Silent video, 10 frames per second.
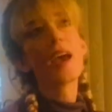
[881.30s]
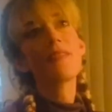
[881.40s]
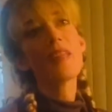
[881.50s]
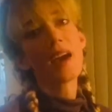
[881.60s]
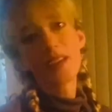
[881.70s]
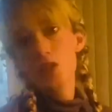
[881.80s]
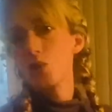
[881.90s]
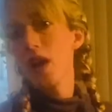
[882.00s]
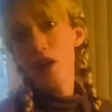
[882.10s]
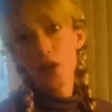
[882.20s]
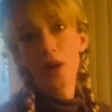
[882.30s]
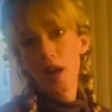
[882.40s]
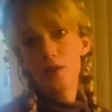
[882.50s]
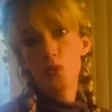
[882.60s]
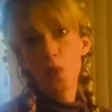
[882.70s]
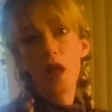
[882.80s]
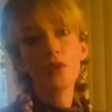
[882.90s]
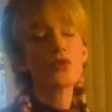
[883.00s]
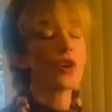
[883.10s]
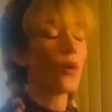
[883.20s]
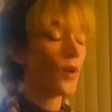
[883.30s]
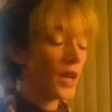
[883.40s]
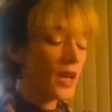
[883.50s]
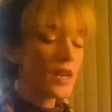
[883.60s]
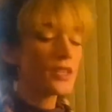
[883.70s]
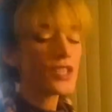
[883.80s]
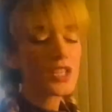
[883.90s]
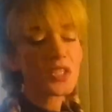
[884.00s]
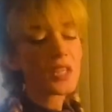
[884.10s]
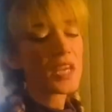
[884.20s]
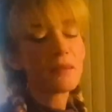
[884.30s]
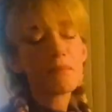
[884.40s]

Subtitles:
And that can dry out your hair as well. So just like,